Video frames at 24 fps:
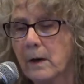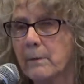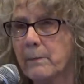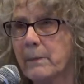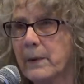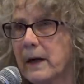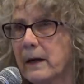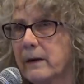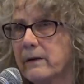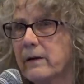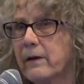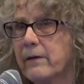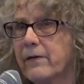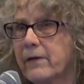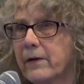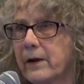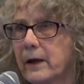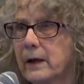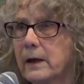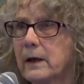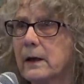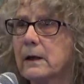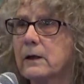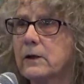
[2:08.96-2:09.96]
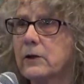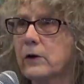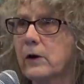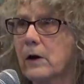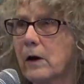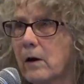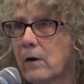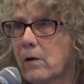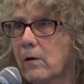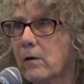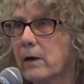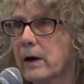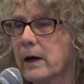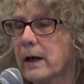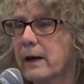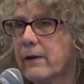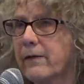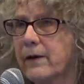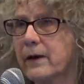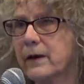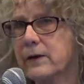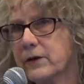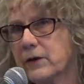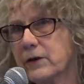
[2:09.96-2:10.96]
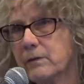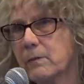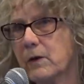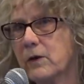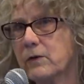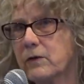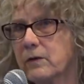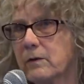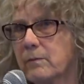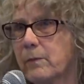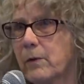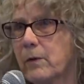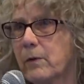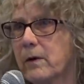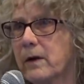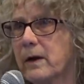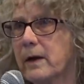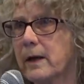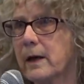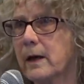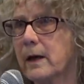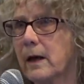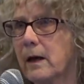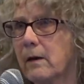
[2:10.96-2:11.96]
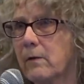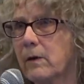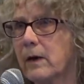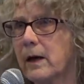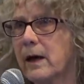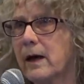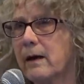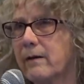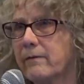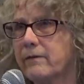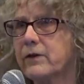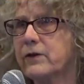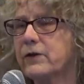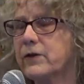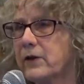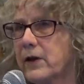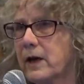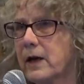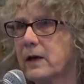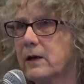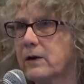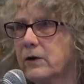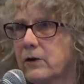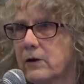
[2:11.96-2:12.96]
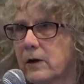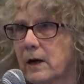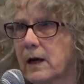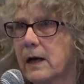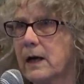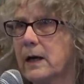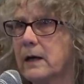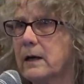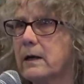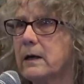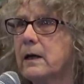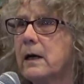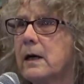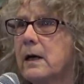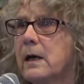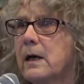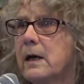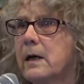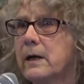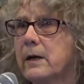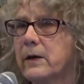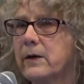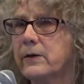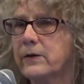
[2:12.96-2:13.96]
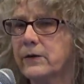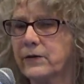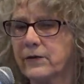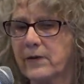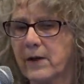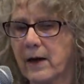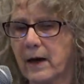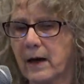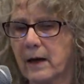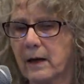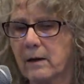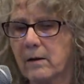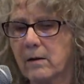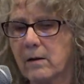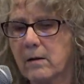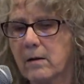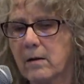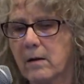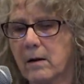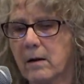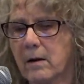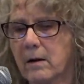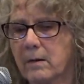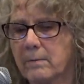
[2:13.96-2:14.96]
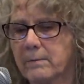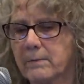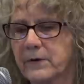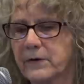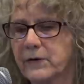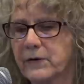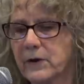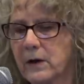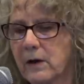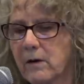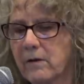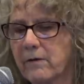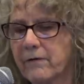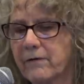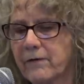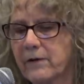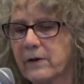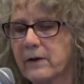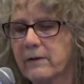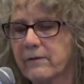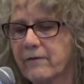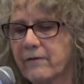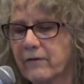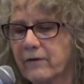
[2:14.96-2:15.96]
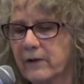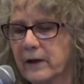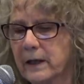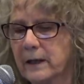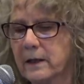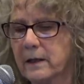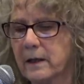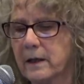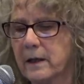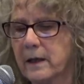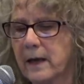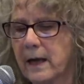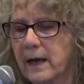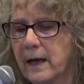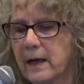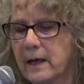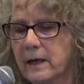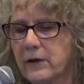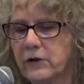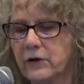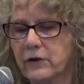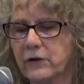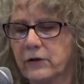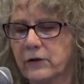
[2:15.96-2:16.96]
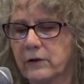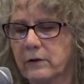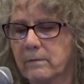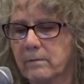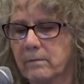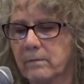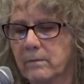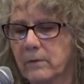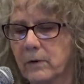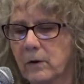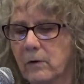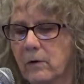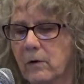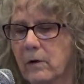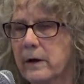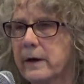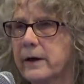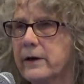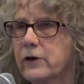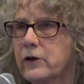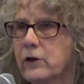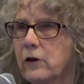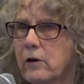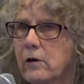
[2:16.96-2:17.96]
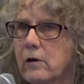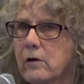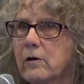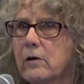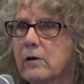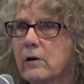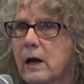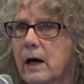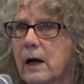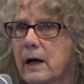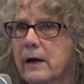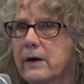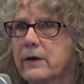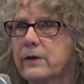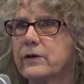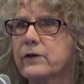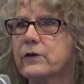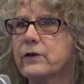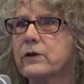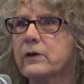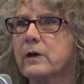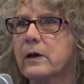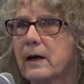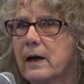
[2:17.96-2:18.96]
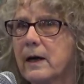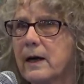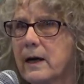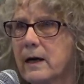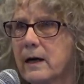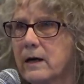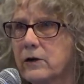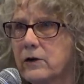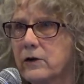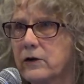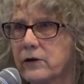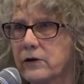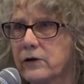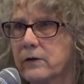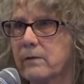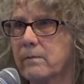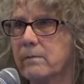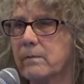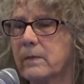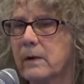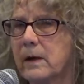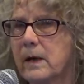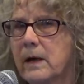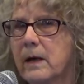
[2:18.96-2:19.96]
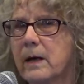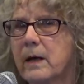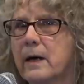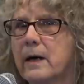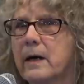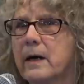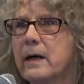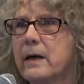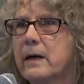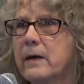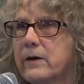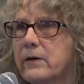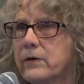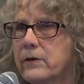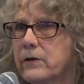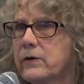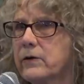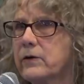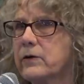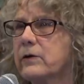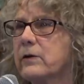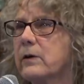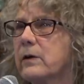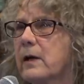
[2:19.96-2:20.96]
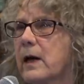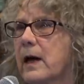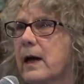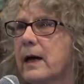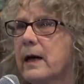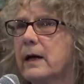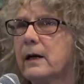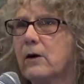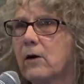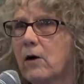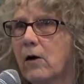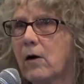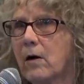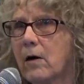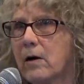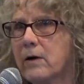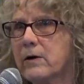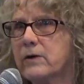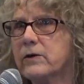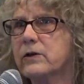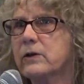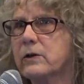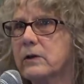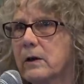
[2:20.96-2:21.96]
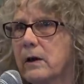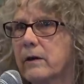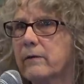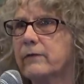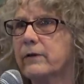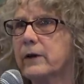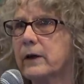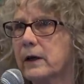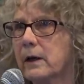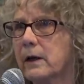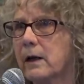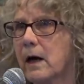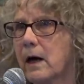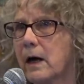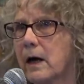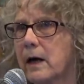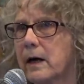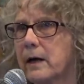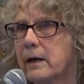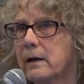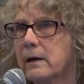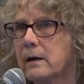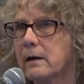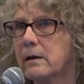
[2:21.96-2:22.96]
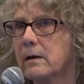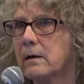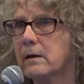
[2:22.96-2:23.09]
But the thing to know, and I think it's the most important thing I would have to say tonight, is that um, self-inflicted ageism or internalized ageism is a cause of decline